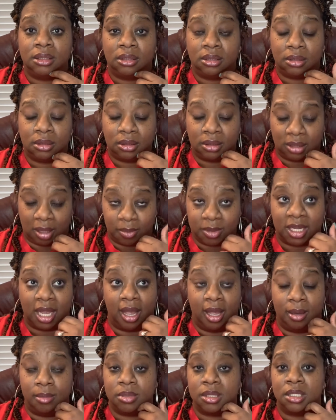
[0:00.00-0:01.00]

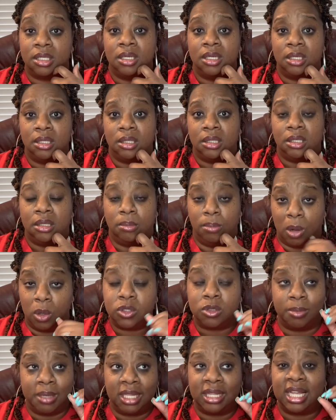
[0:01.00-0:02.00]
Sometimes
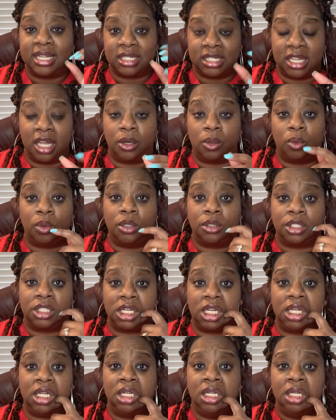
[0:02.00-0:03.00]
most men that settle will
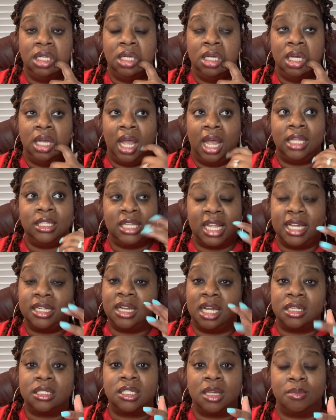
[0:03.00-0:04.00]
cheat. And then
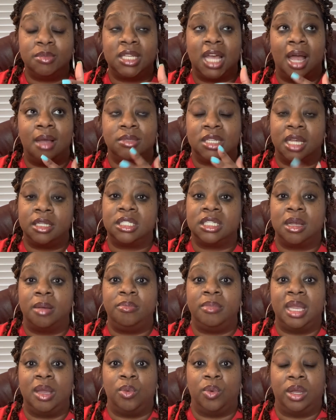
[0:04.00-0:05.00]
there's sometimes that some
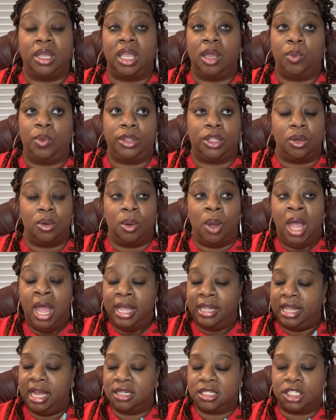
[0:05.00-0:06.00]
men will get with you.
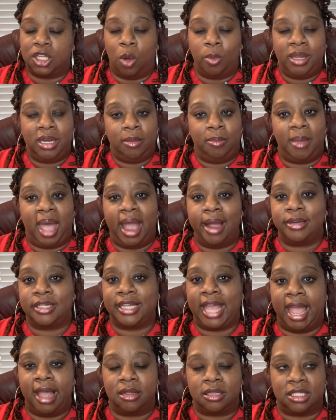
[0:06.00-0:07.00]
There's so many marriage
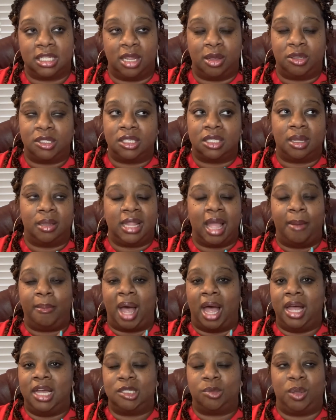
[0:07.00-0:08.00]
counselings that
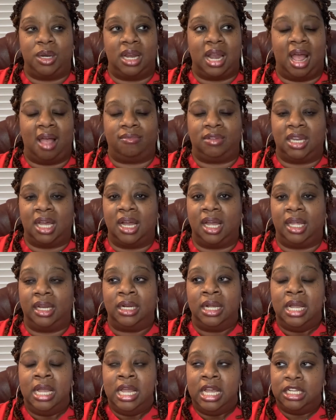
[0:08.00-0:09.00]
my husband and I have
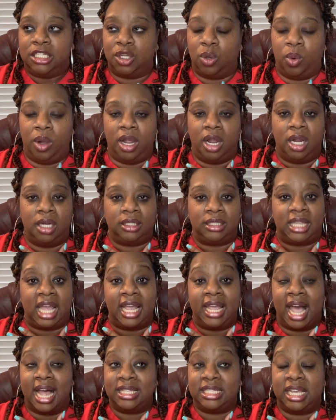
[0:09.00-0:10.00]
done to where they
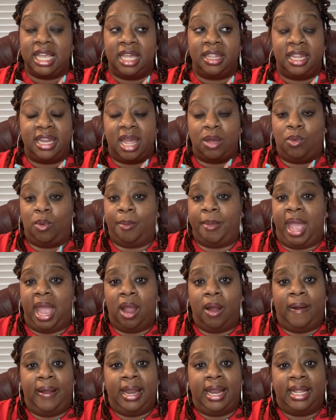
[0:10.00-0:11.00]
got together, they were
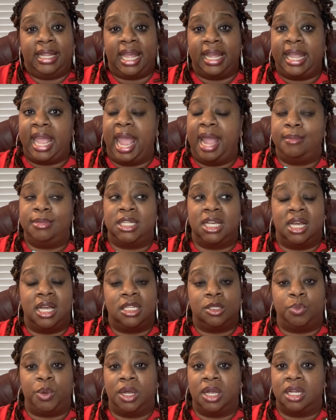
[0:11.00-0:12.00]
married, and they came to
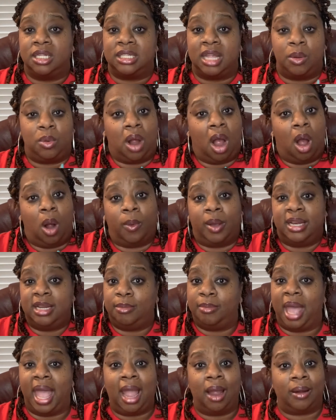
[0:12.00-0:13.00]
us because they were already
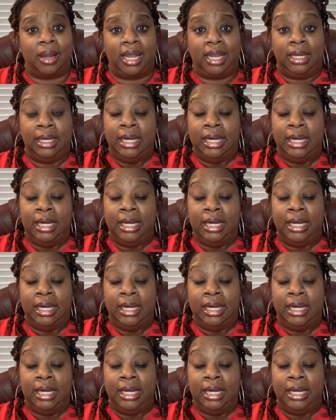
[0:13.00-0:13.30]
married.